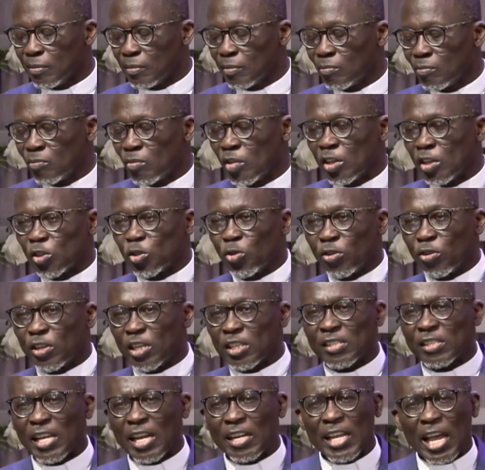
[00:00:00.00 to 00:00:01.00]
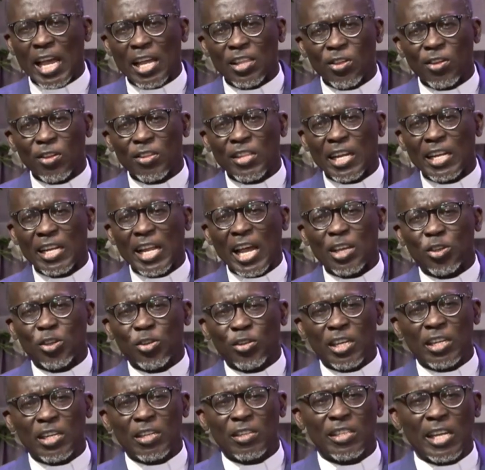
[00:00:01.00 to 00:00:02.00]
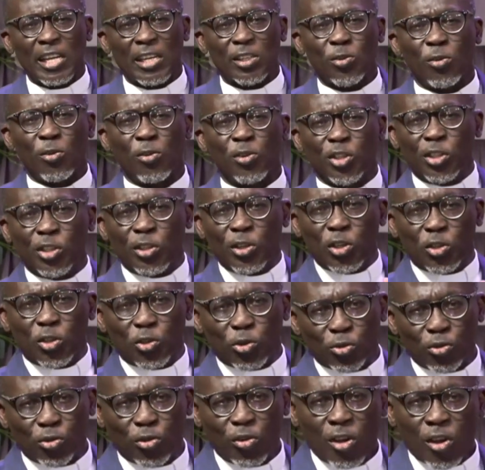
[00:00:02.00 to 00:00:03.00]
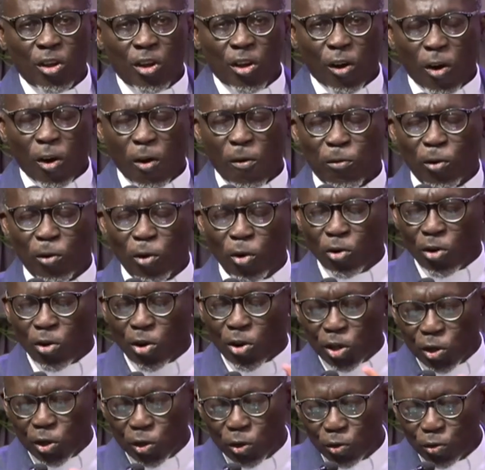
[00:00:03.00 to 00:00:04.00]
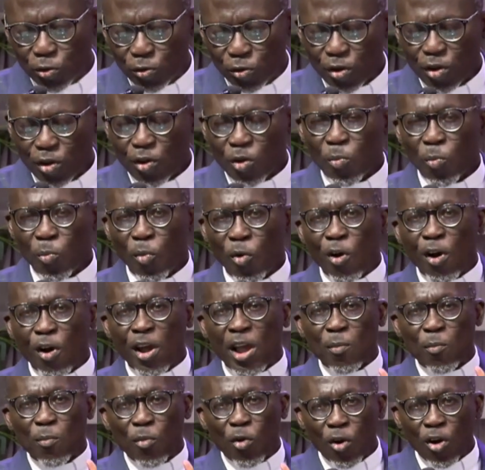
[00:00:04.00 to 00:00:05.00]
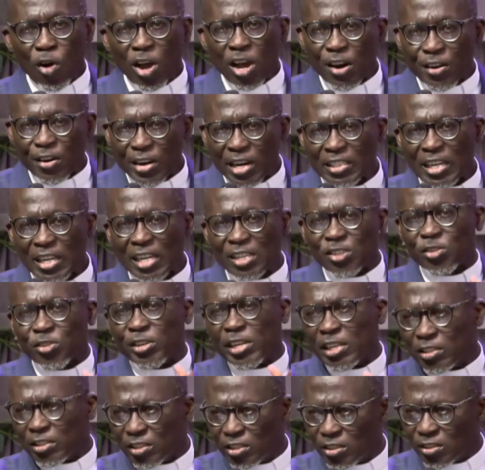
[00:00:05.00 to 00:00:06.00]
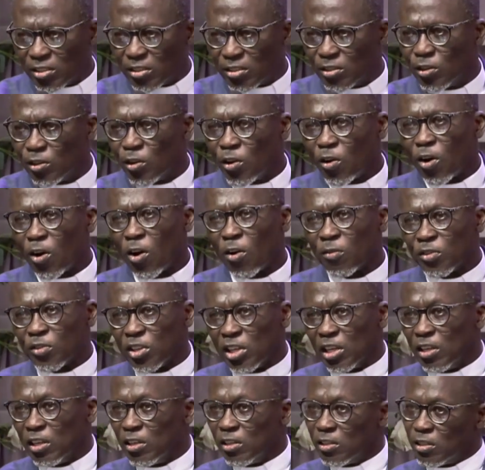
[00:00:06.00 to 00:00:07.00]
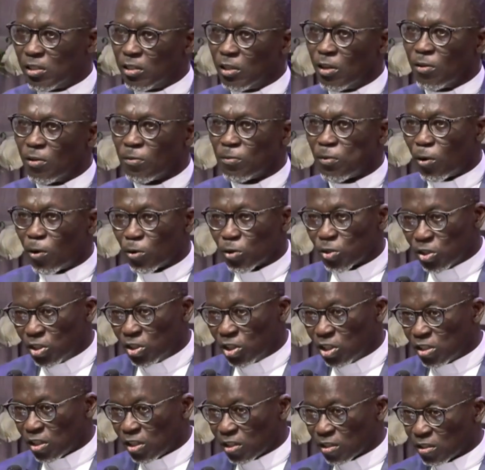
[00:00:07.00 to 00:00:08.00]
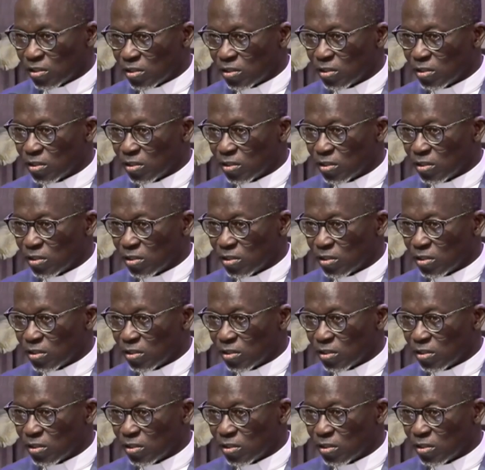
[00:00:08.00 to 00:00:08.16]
So this Sunday, I thought that I shouldn't just continue to offload on you more and more character traits of these false teachers.